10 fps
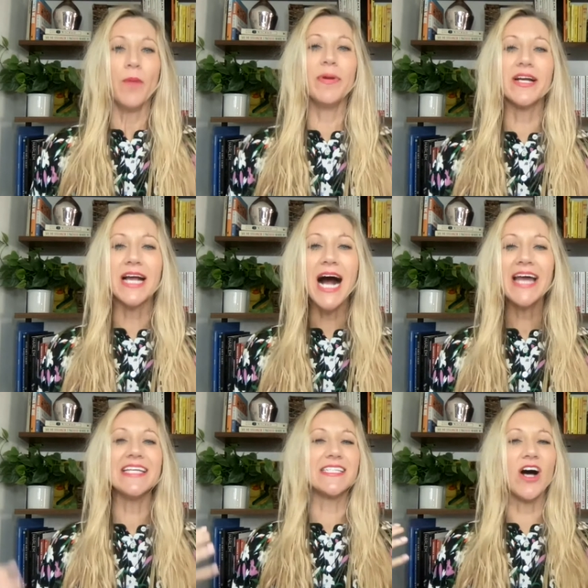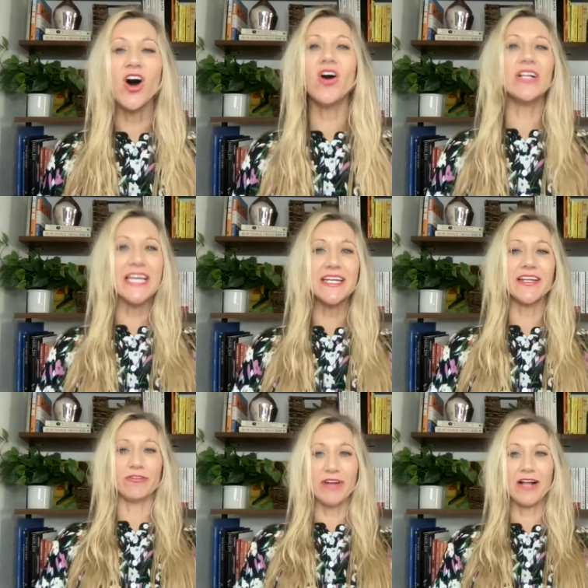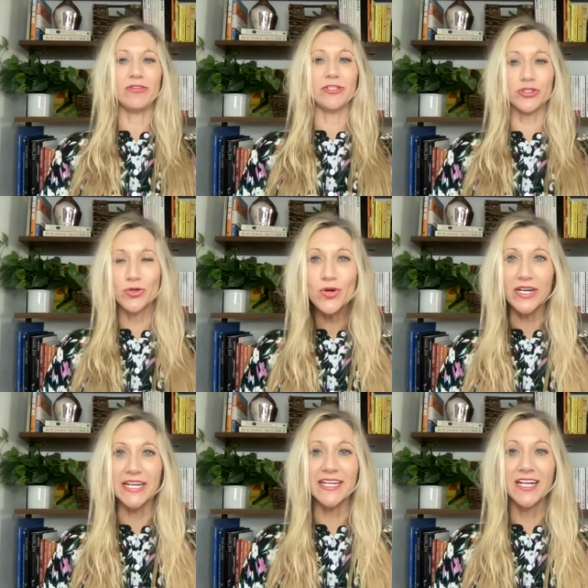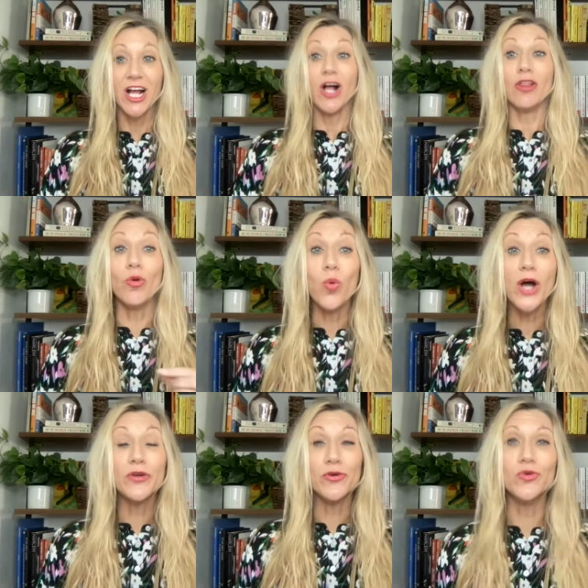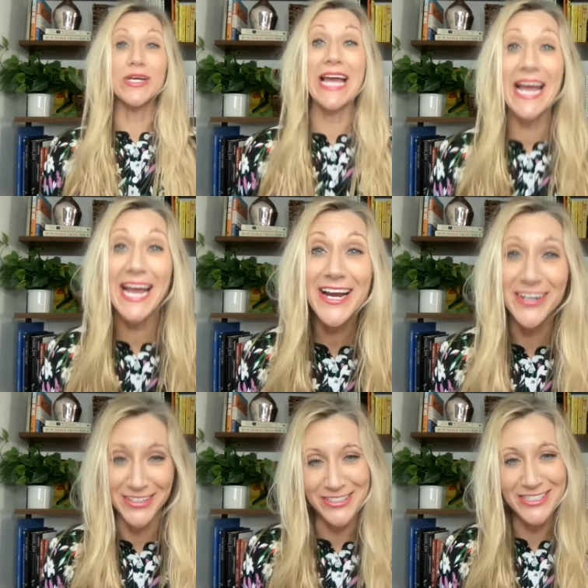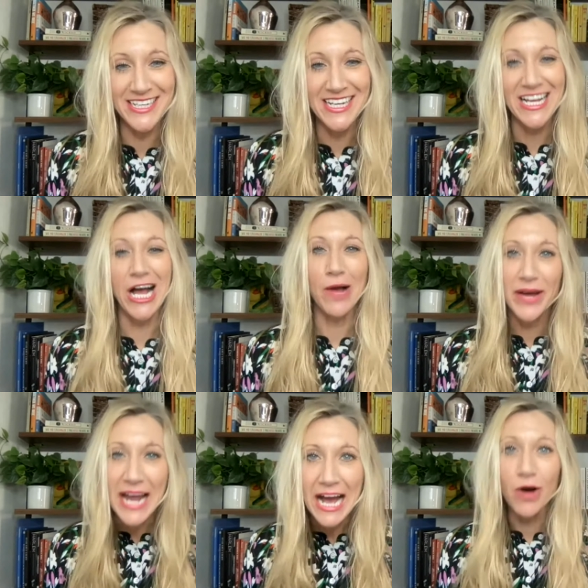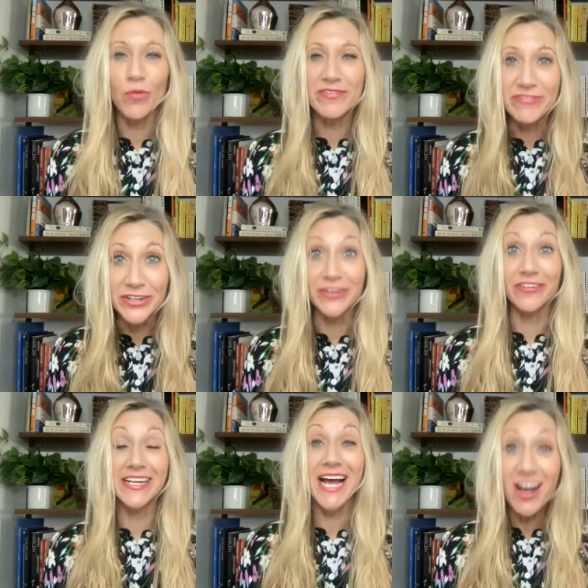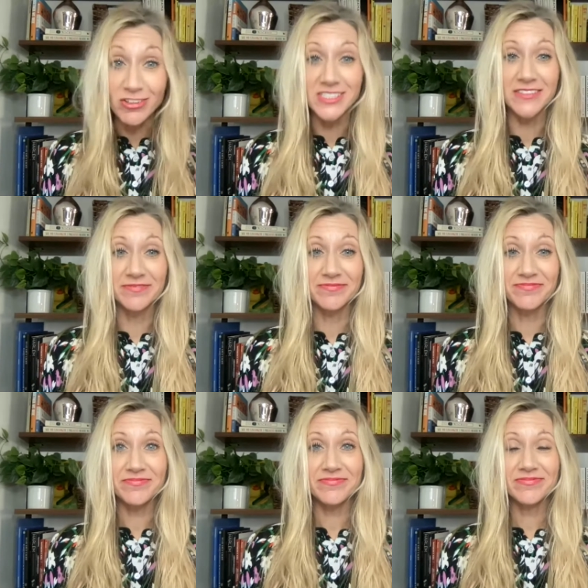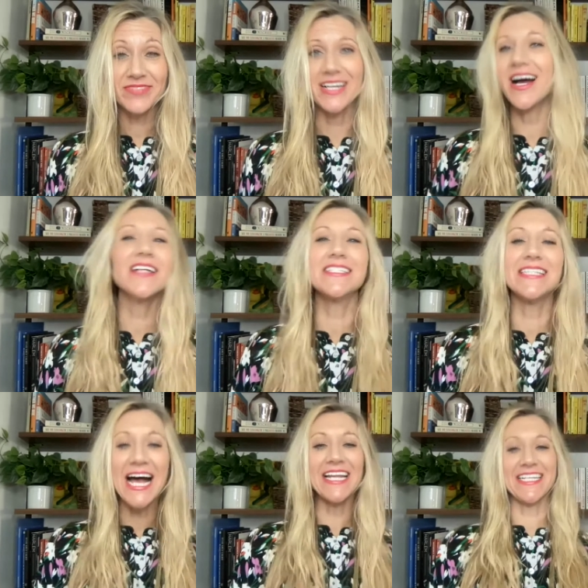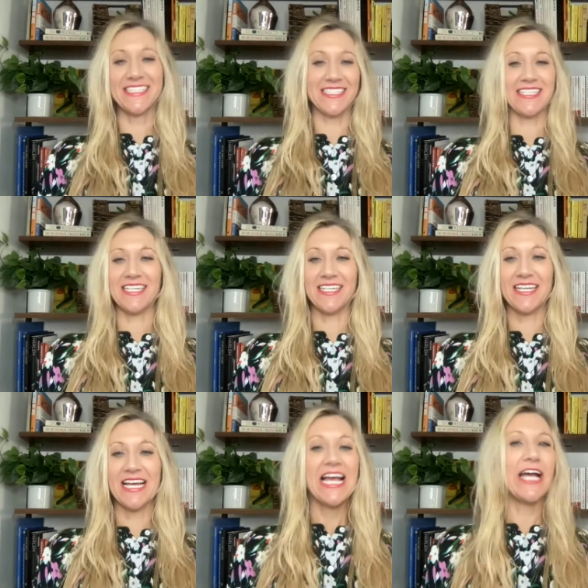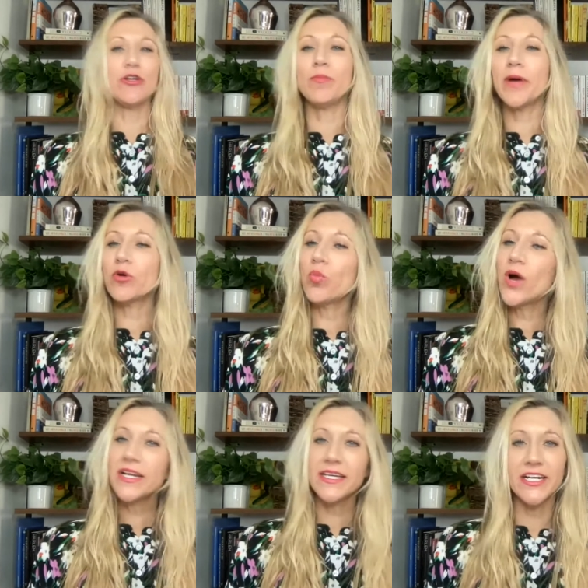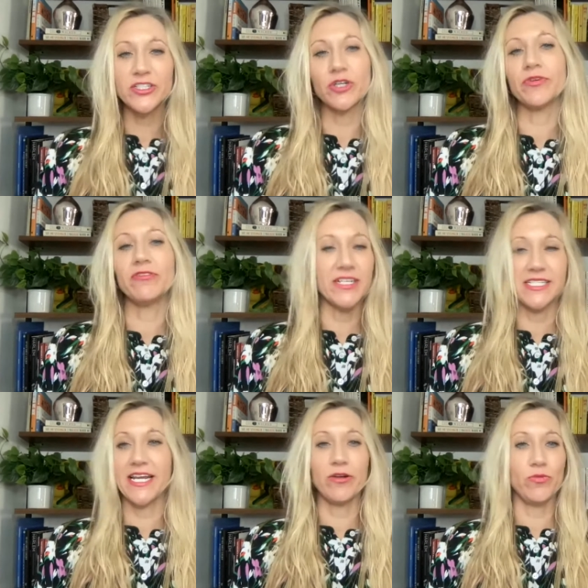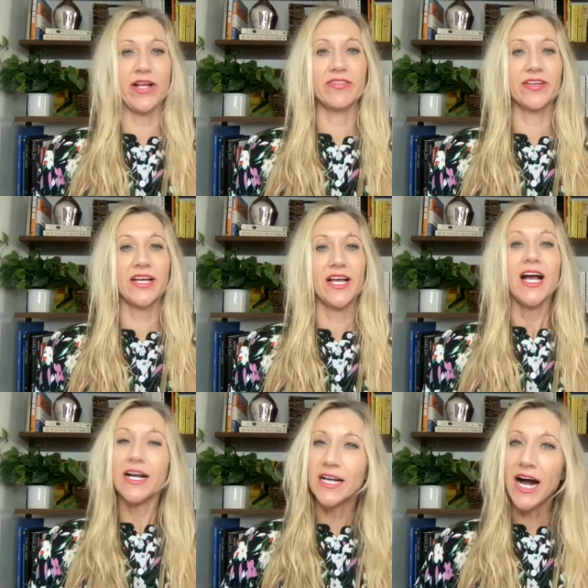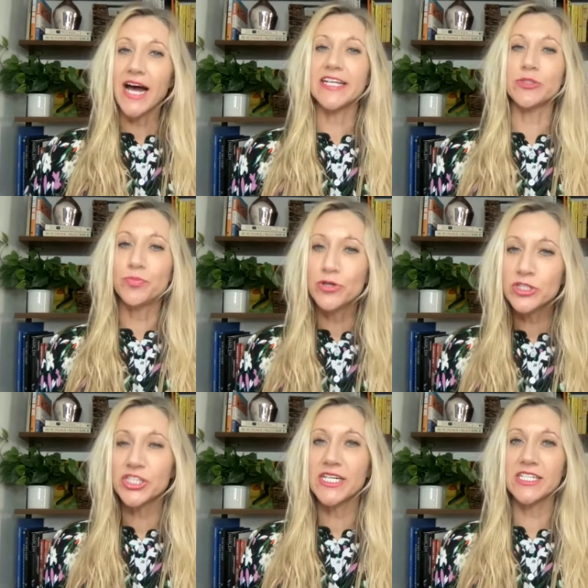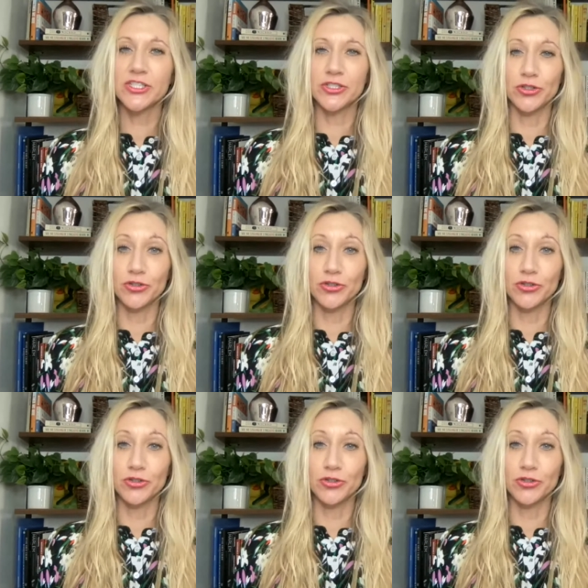but God is all in and around the story, the one who cares about how we figure it out. God's that entity. And no matter what character we resonate with, God is pushing us to